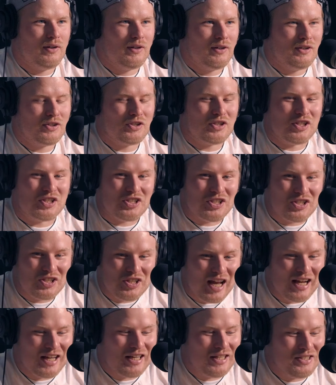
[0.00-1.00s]
It's the
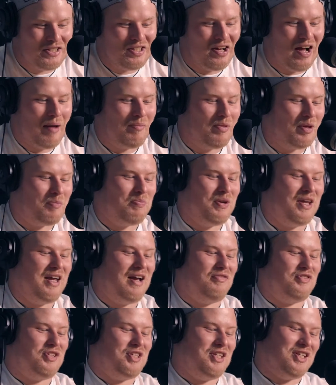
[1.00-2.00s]
second time that
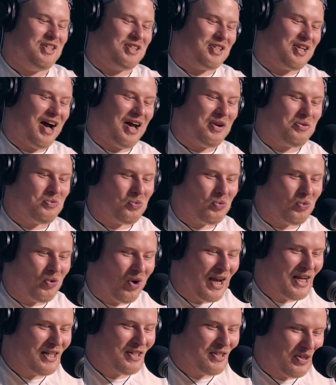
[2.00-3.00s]
PFC has gotten
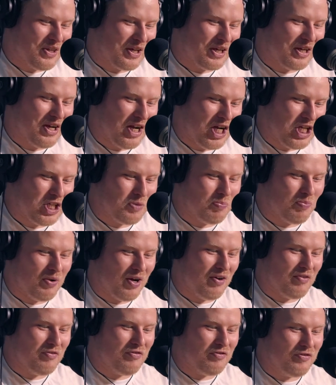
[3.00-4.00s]
right to the cusp
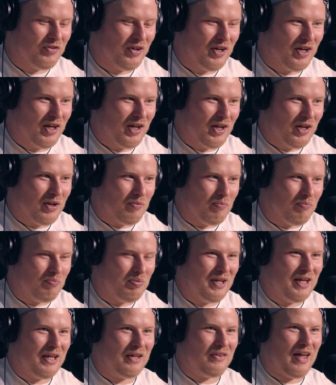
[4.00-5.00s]
of
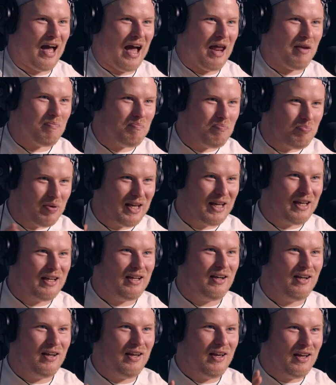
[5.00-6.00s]
being that
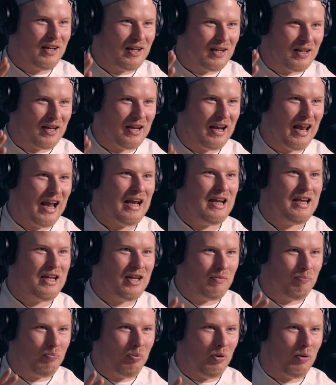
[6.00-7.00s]
big
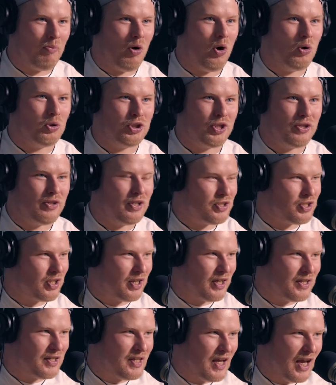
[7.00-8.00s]
Canadian promotion that's
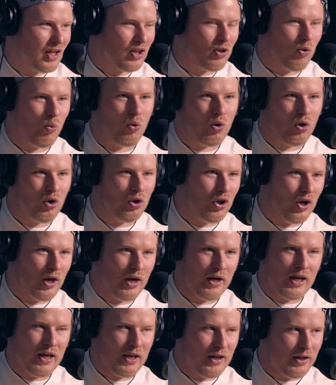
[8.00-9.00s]
going to take the world
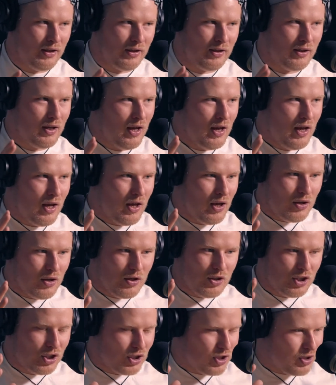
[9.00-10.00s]
on and
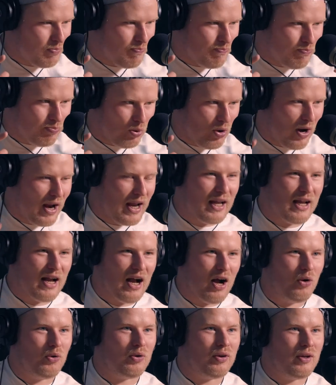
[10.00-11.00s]
just break
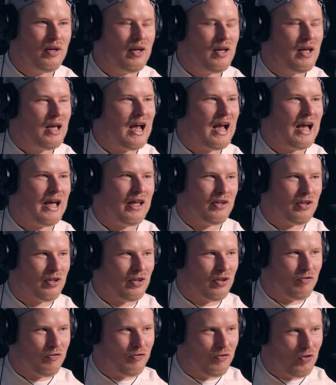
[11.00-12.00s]
out. And
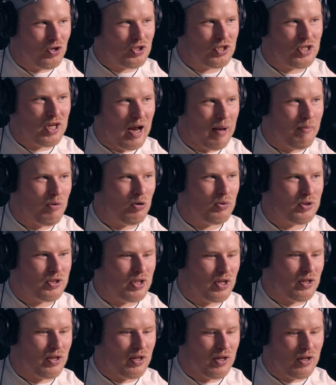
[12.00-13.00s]
the first time it was
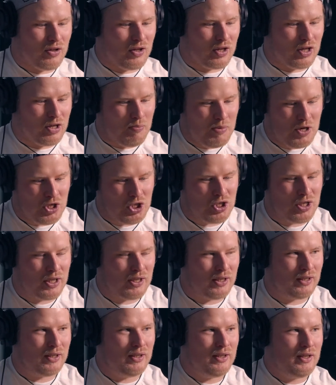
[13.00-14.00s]
that the
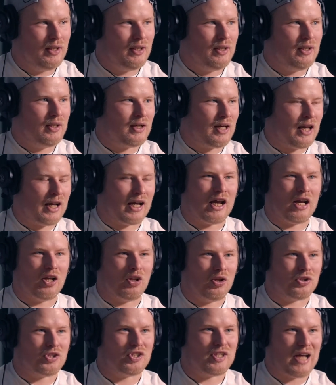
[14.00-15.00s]
commission kind of got a
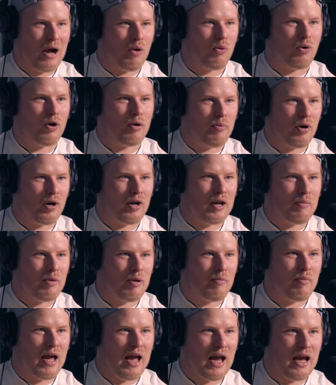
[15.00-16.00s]
little sour about
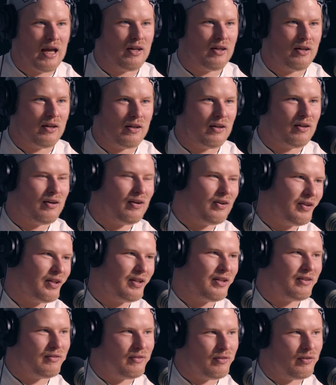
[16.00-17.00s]
MMA, and, you know,
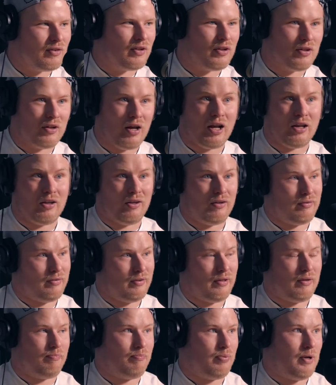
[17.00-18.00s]

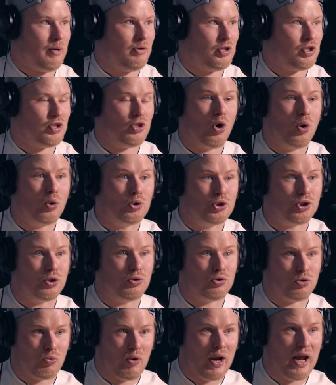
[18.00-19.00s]
pretty much no
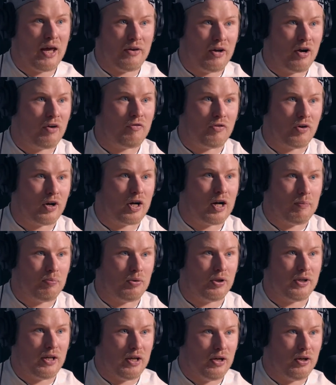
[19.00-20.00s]
shows ran there for a
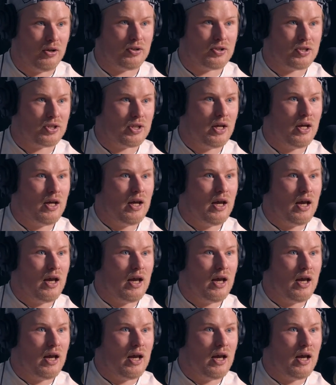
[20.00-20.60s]
couple of years.